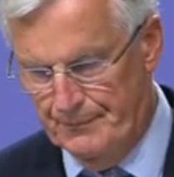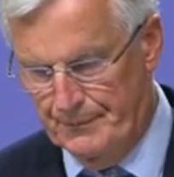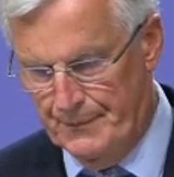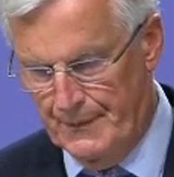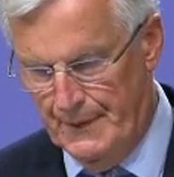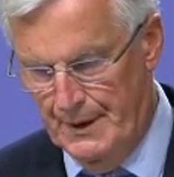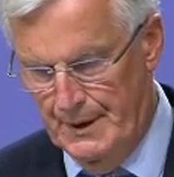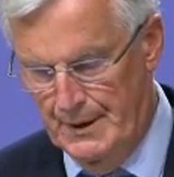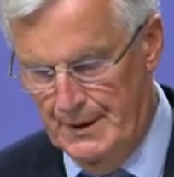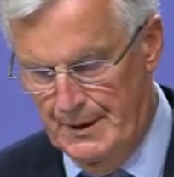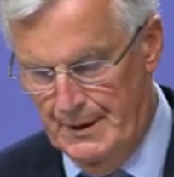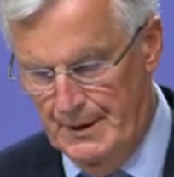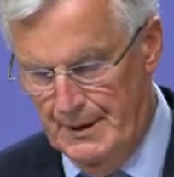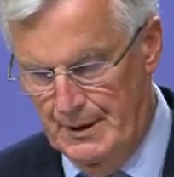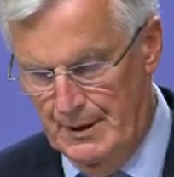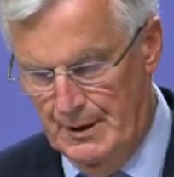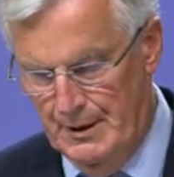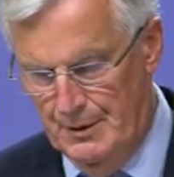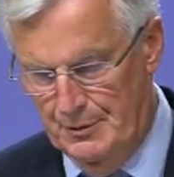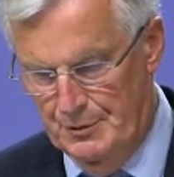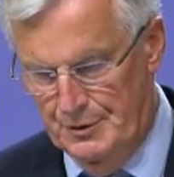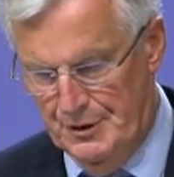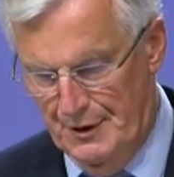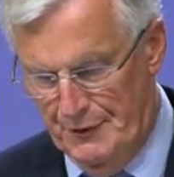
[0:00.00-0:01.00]
Third
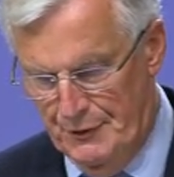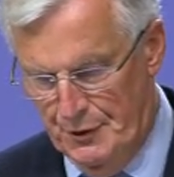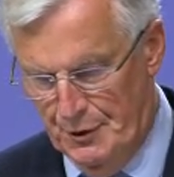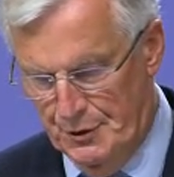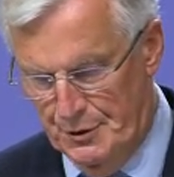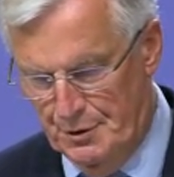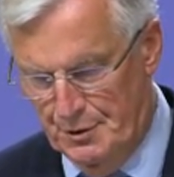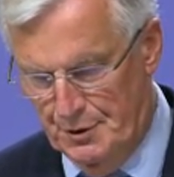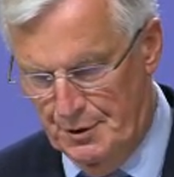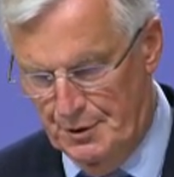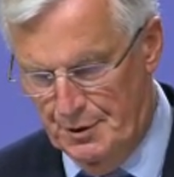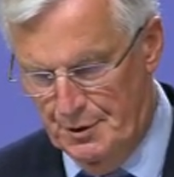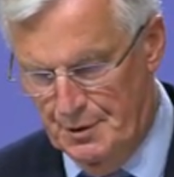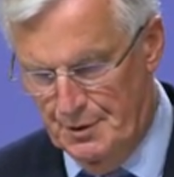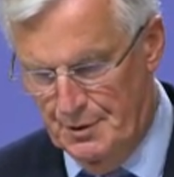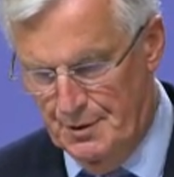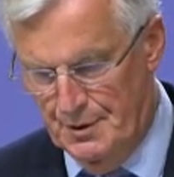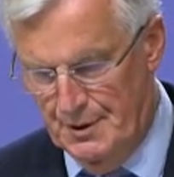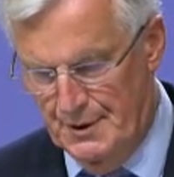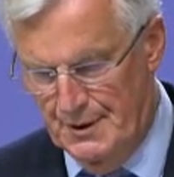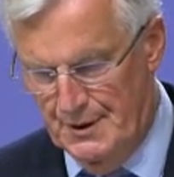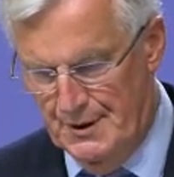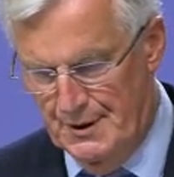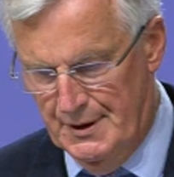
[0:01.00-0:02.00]
point governance of the future
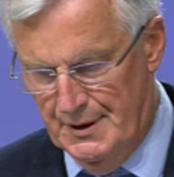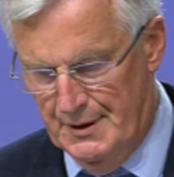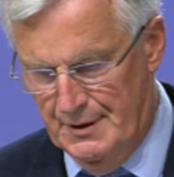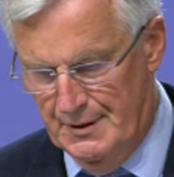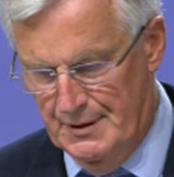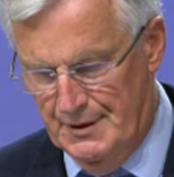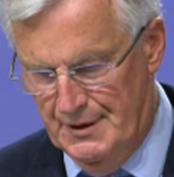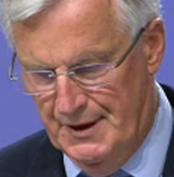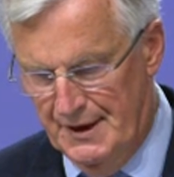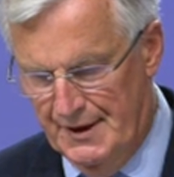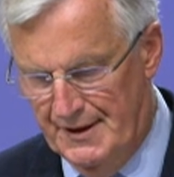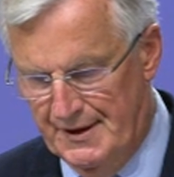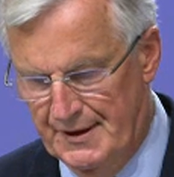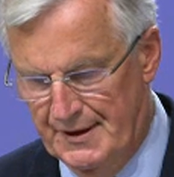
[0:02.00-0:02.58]
partnership.